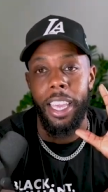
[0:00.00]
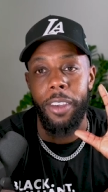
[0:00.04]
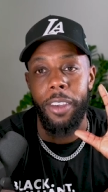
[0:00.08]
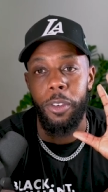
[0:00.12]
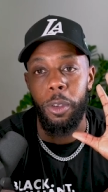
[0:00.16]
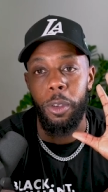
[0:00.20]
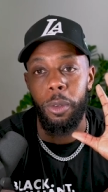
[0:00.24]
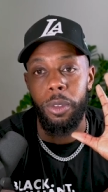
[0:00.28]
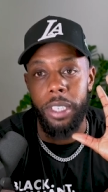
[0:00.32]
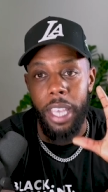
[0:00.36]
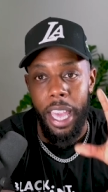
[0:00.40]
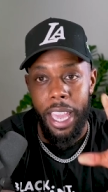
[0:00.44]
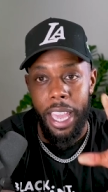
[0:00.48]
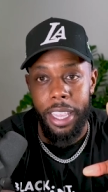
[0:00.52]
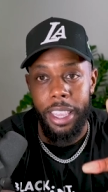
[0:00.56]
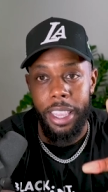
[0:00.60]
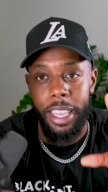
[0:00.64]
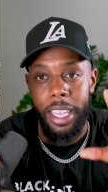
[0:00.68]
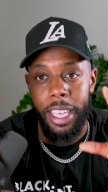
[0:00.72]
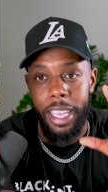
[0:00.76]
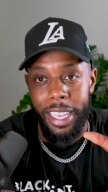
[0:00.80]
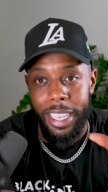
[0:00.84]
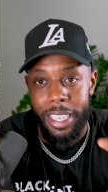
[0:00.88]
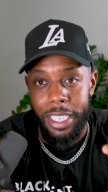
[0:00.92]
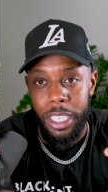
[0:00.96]
If you take
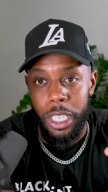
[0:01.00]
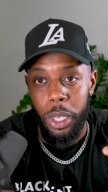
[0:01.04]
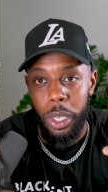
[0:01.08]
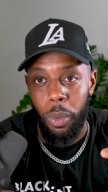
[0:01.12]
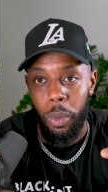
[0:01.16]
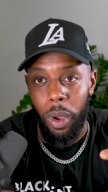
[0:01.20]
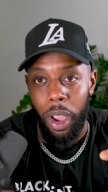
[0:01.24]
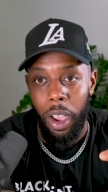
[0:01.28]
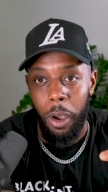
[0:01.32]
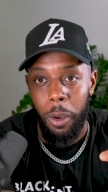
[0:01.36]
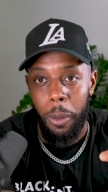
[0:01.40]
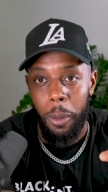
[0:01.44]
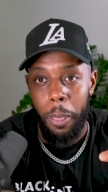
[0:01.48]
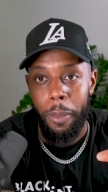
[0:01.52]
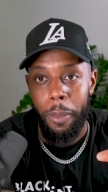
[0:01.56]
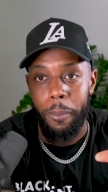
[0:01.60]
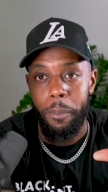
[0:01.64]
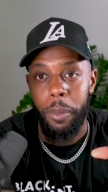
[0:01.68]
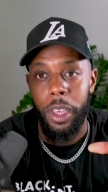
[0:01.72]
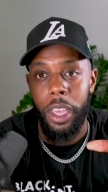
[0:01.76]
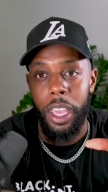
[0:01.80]
the easy route,